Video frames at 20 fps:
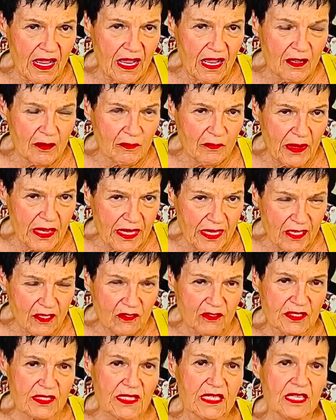about
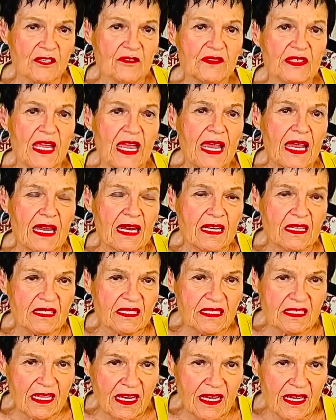ourselves
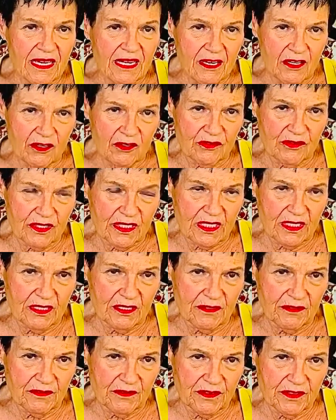outside
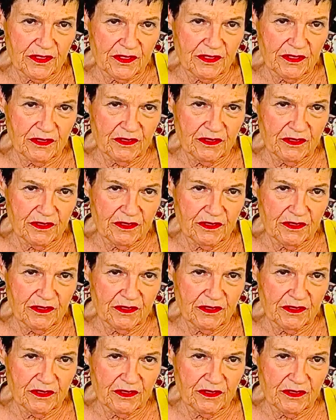ourselves.